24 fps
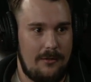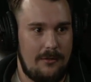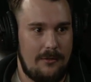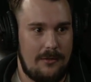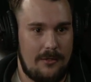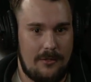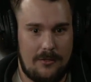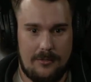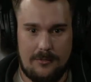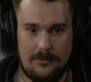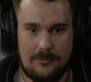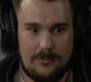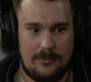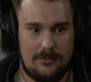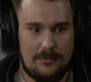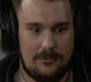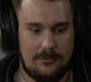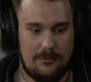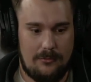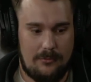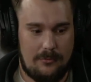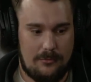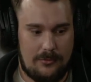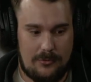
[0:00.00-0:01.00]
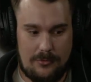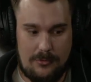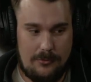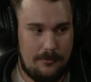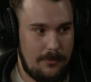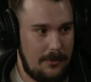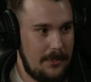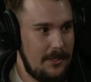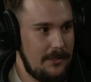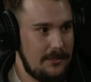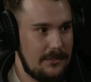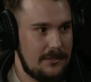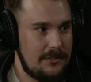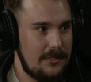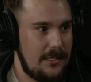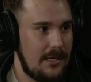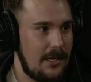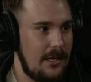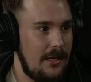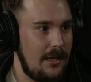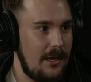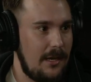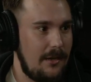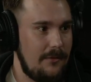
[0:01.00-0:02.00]
there's two places that
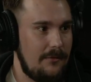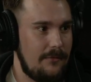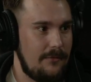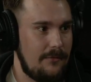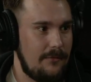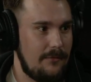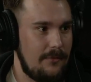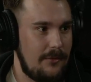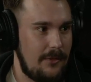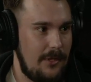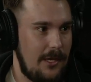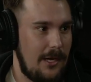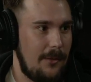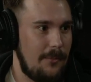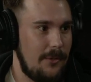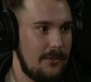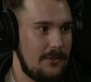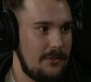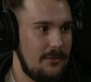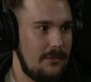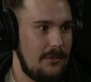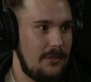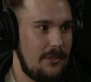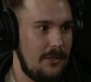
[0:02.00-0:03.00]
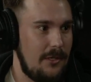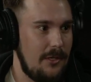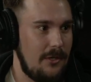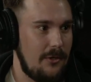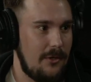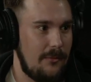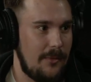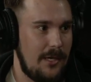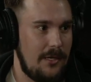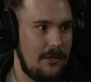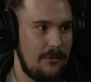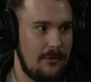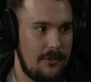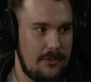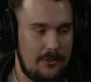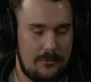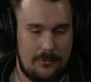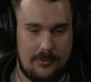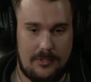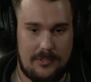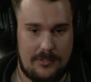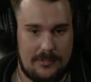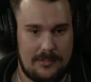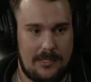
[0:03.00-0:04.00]
I have the opportunity to go. Am I going
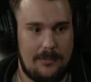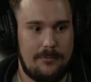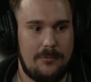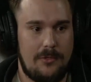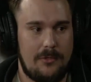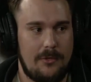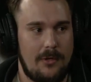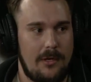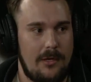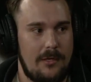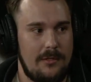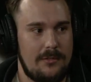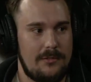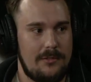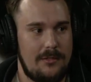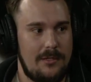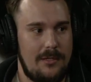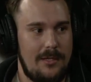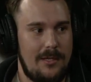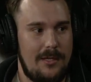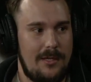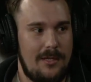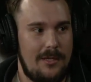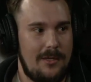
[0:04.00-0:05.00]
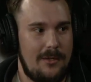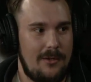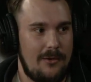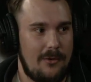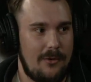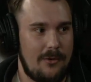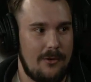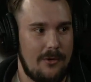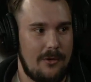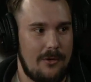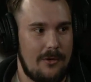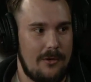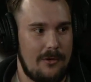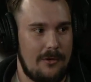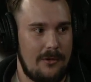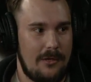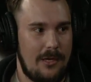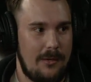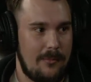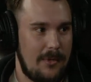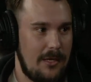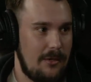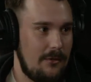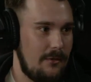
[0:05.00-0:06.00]
to accept Christ, or
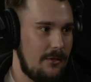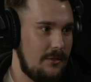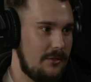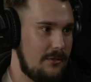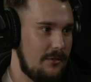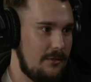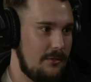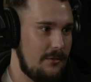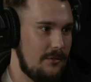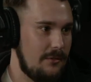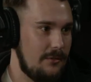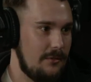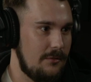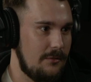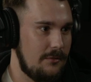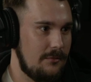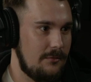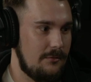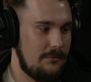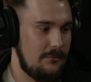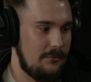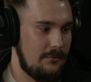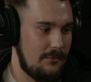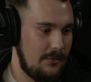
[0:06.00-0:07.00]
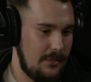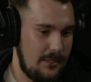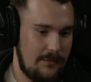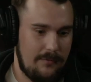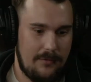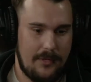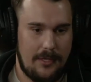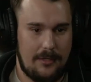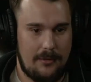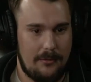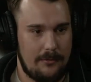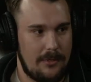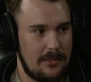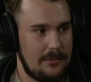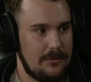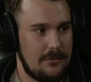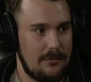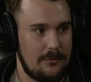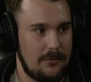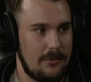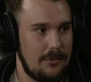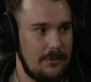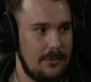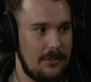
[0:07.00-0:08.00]
am I going to live like the rest of
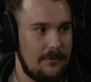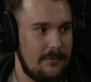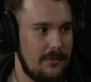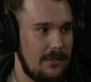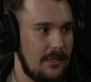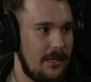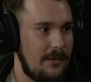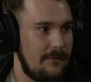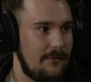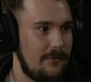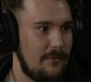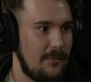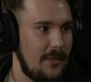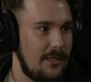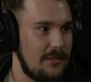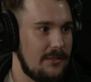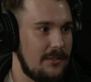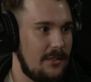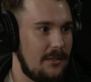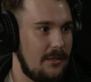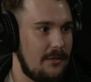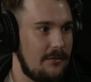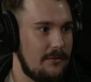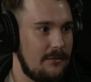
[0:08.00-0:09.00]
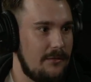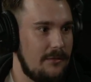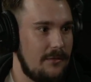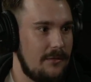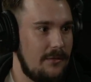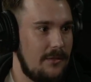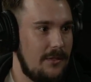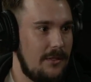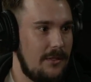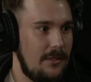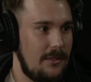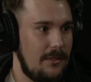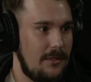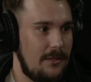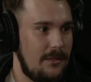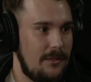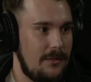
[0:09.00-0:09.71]
the world and live a life for myself? Right.